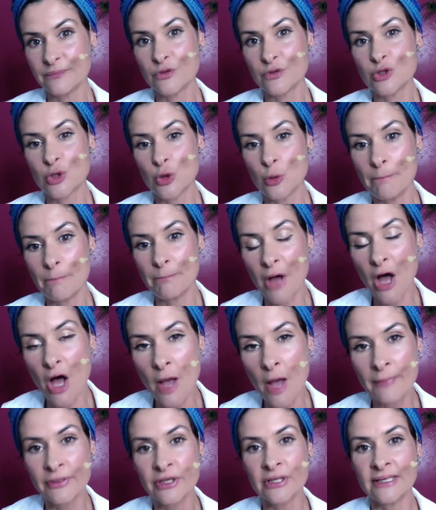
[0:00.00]
to
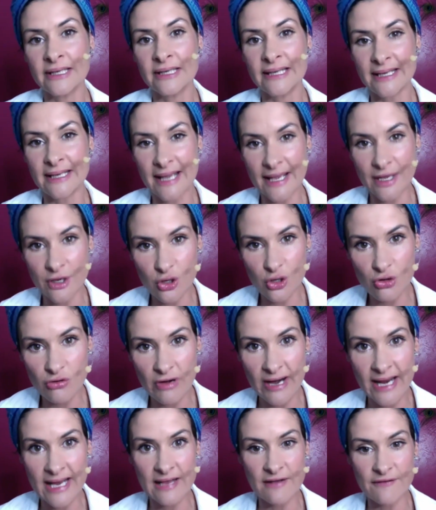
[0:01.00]
permanently
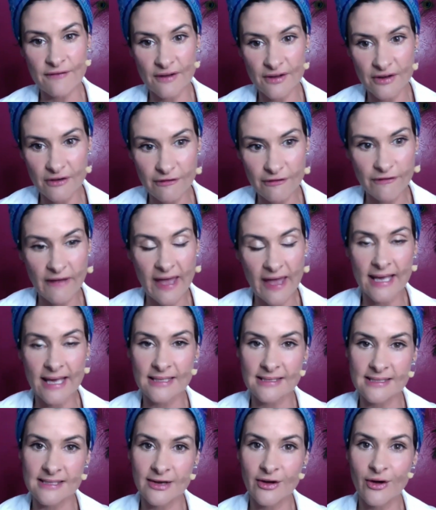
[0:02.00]
engrave an
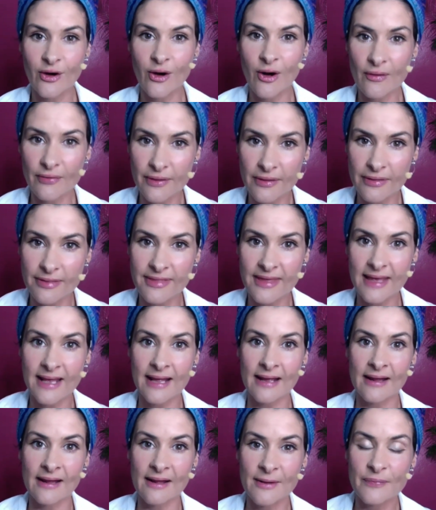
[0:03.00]
effect on the
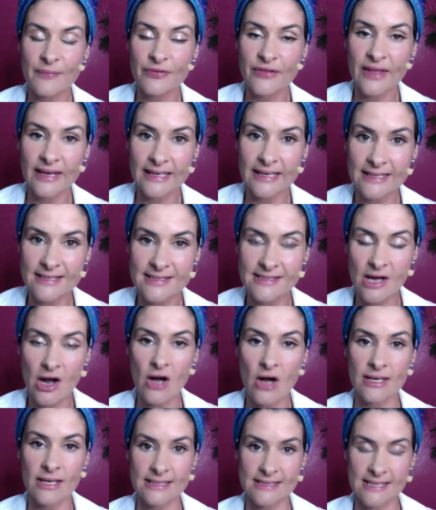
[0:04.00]
thing that it is
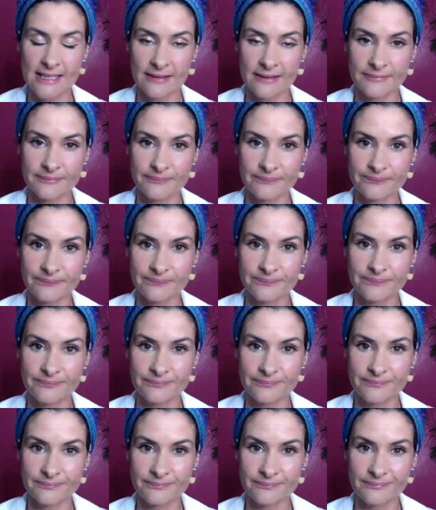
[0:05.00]
targeting.
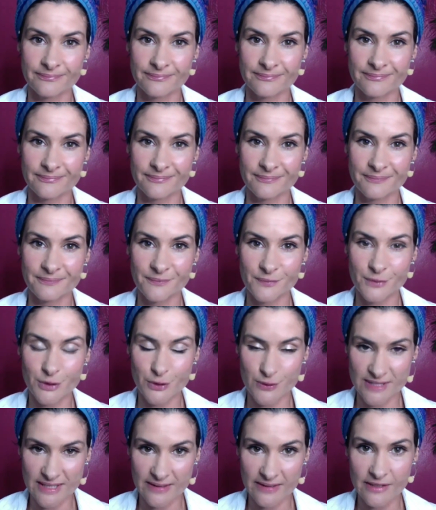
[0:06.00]
You
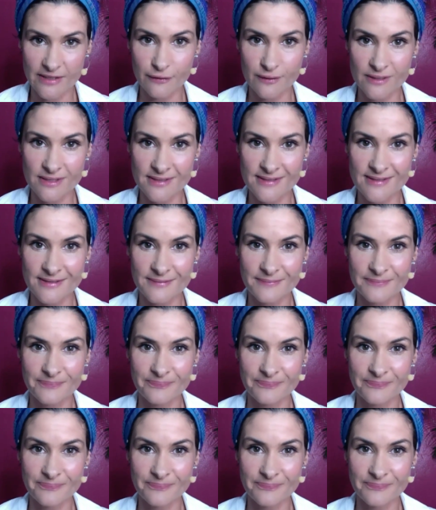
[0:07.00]
see the difference?